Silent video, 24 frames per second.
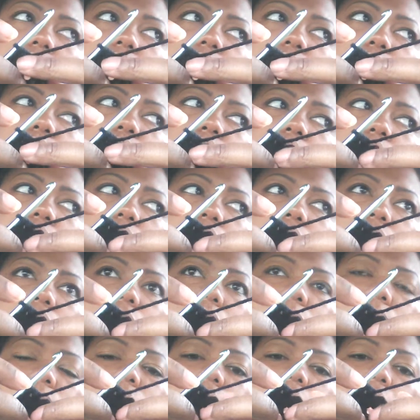what is
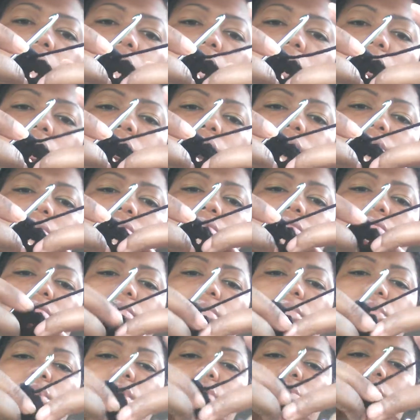this, black
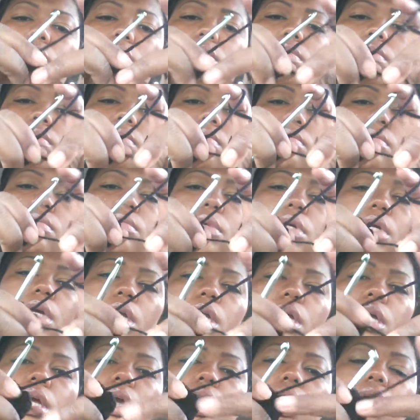circle,
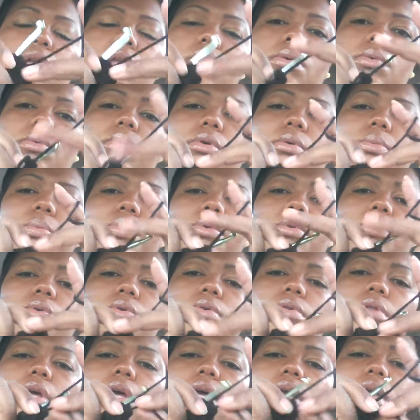and you want to
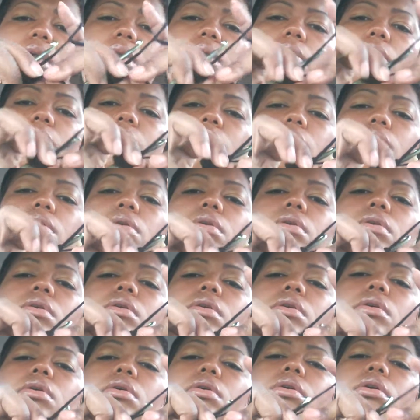pull that
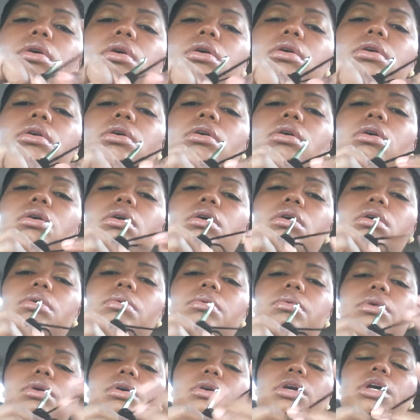
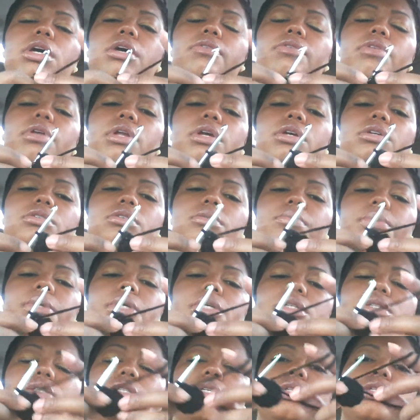yarn where you have that extra
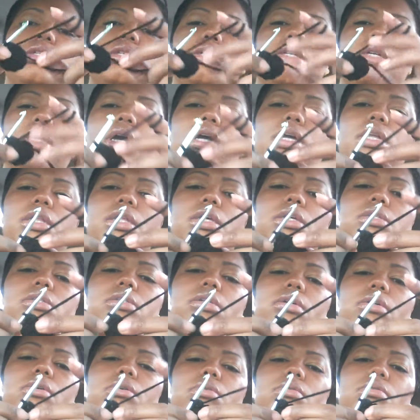piece just to tighten that
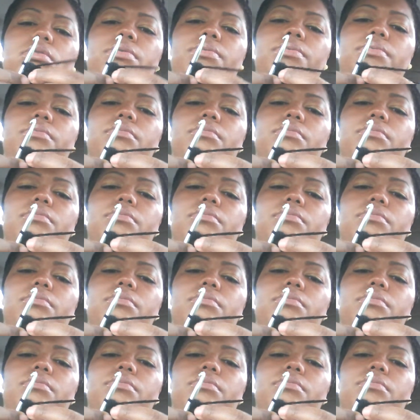circle,